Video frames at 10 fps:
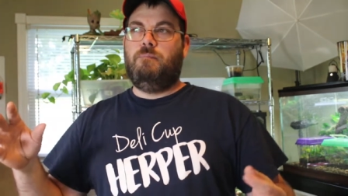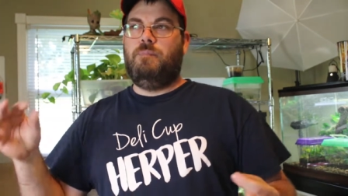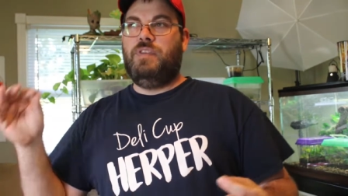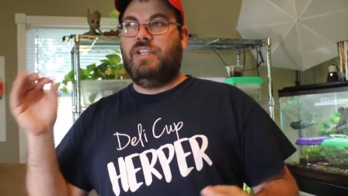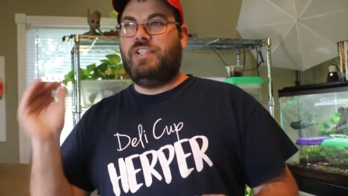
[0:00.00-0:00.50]

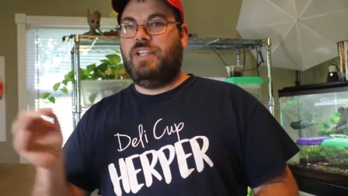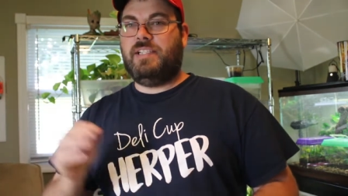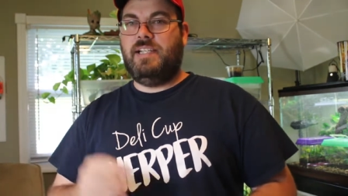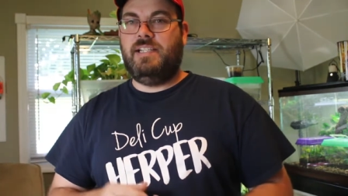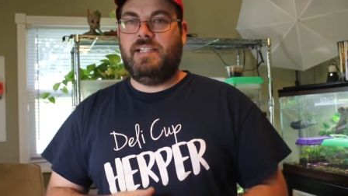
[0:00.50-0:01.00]
the
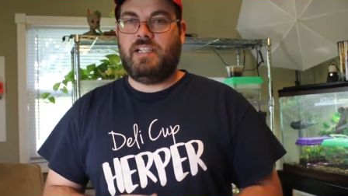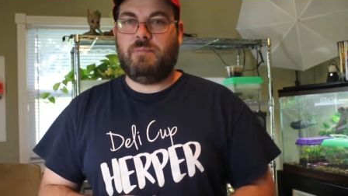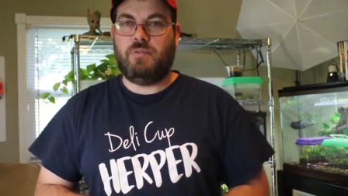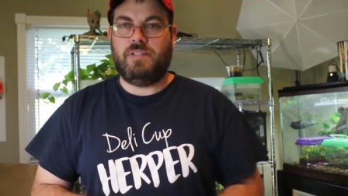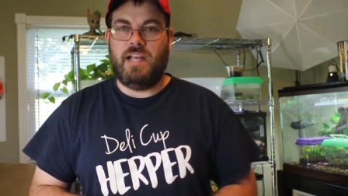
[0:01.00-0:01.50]

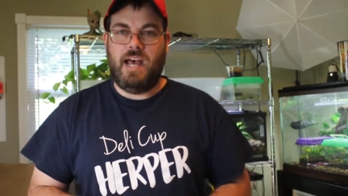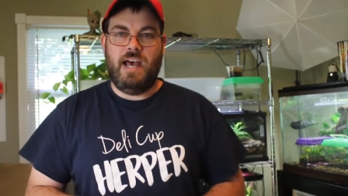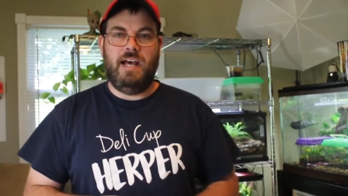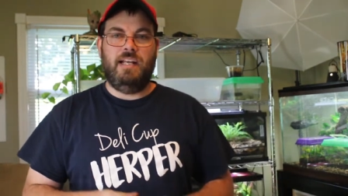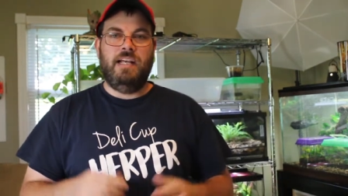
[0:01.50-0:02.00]
66%
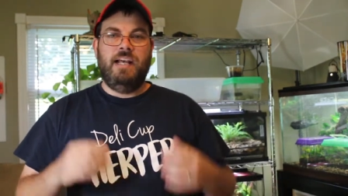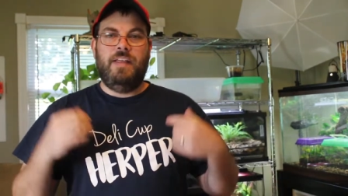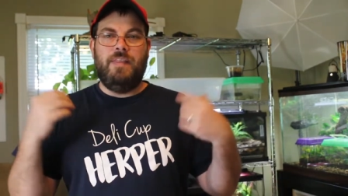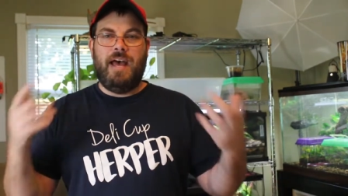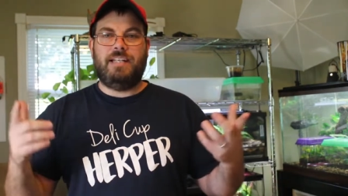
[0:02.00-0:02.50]
het,
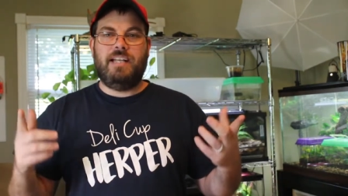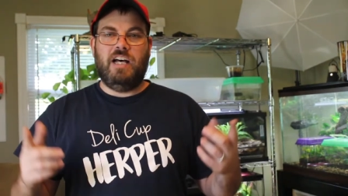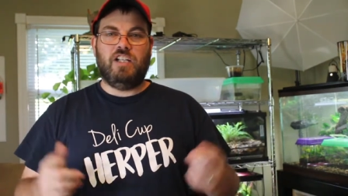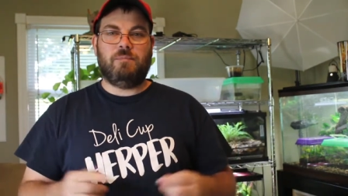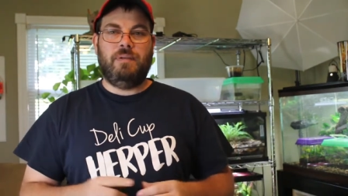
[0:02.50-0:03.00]
that
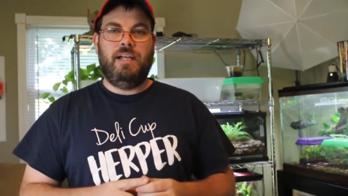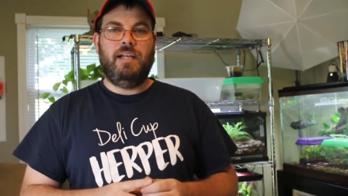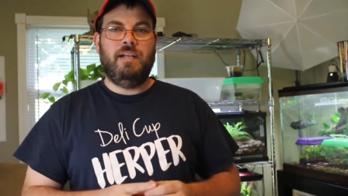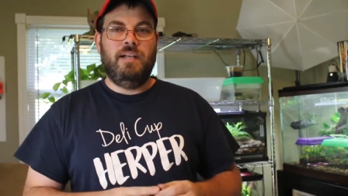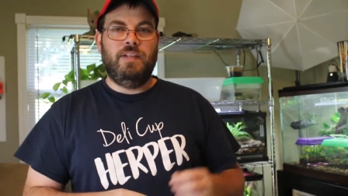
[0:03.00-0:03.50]
tells
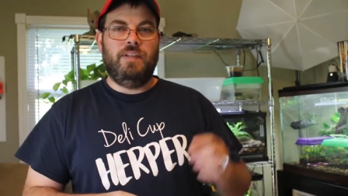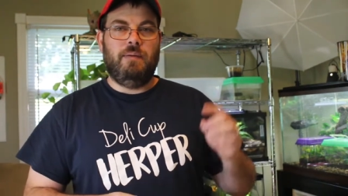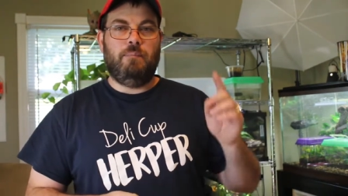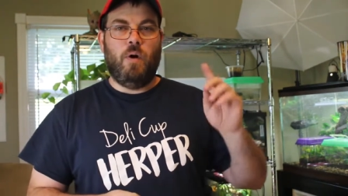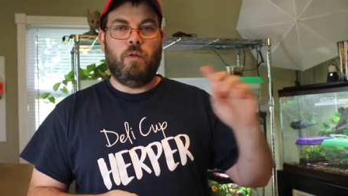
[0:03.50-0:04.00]
me
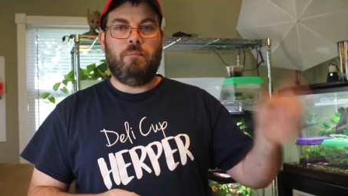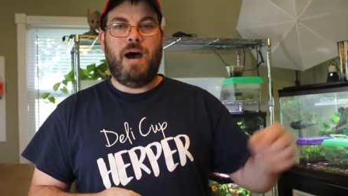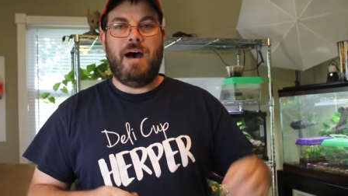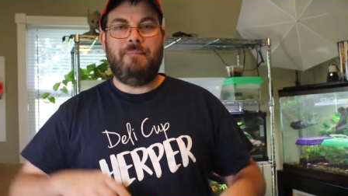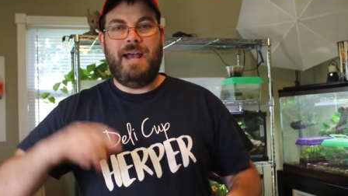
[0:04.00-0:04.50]
that both
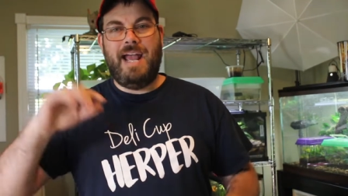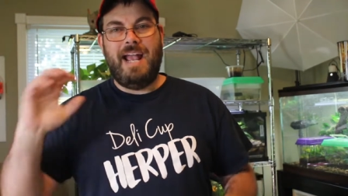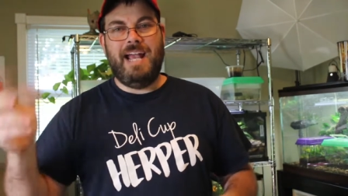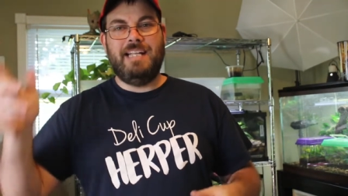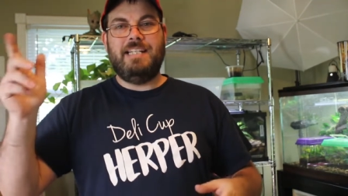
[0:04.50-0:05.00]
mom
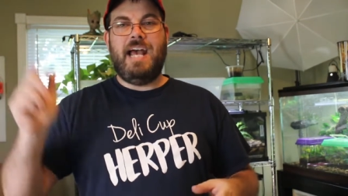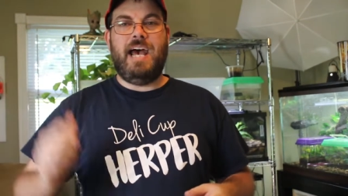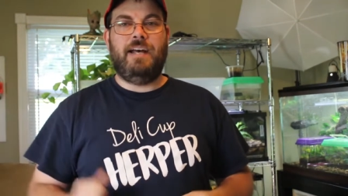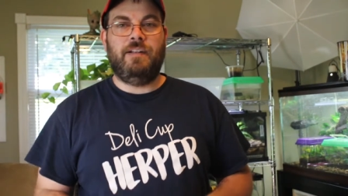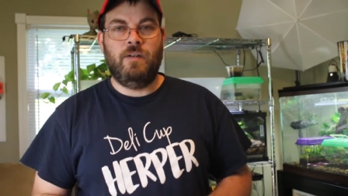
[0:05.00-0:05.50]
and
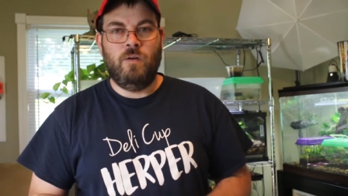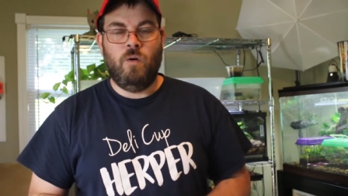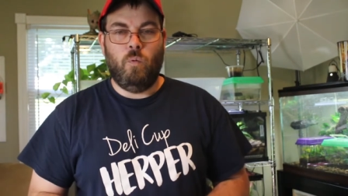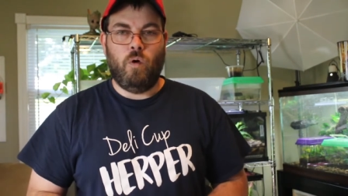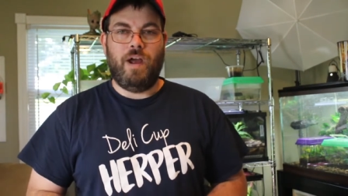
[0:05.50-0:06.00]
dad
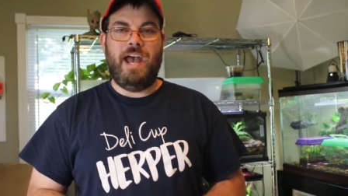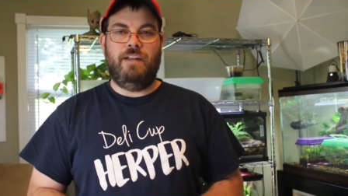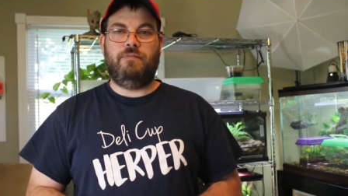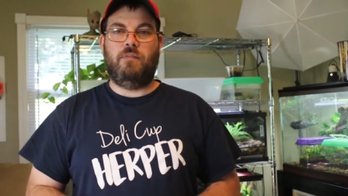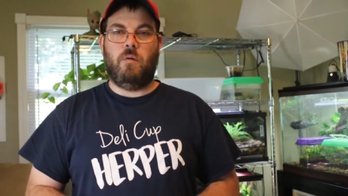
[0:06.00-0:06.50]
were
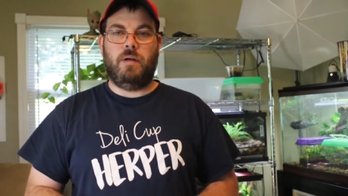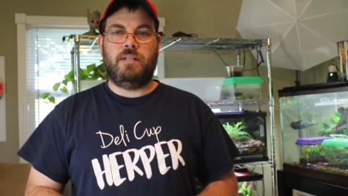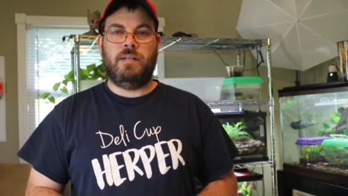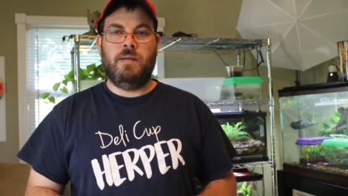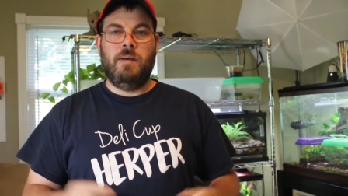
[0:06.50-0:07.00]
het for
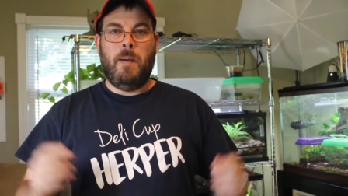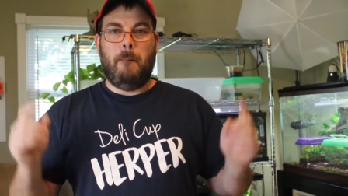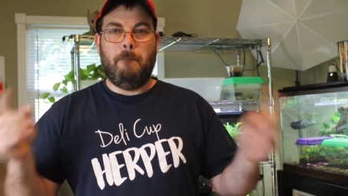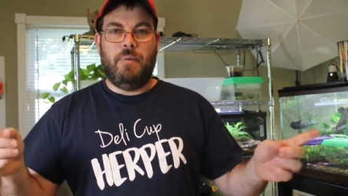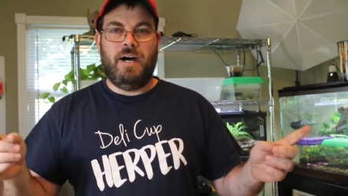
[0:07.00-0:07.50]
it,
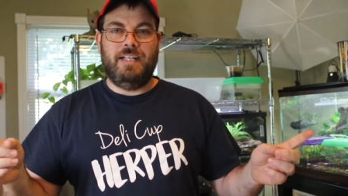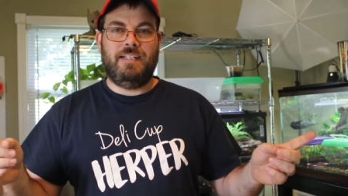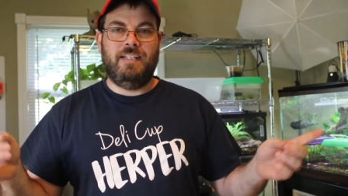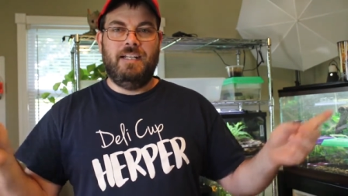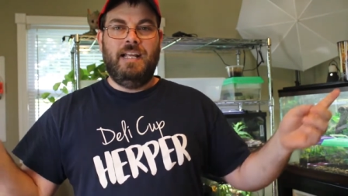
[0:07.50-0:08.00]

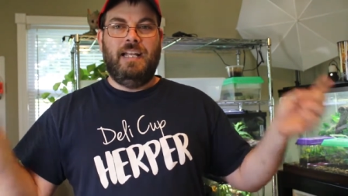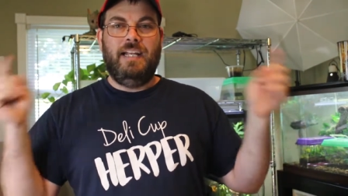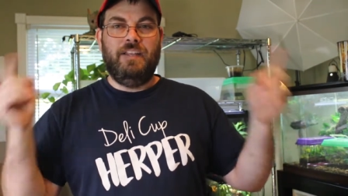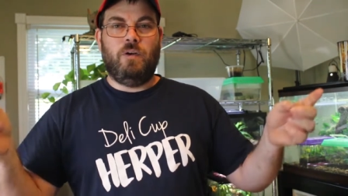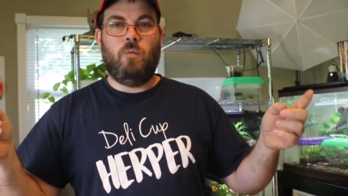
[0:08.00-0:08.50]
but
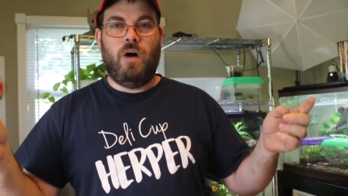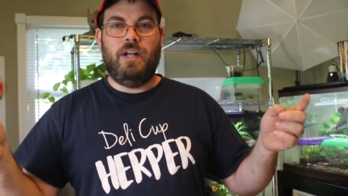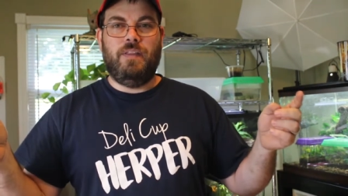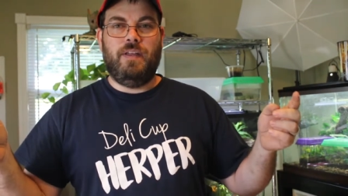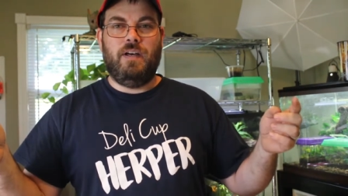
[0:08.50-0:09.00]
neither one of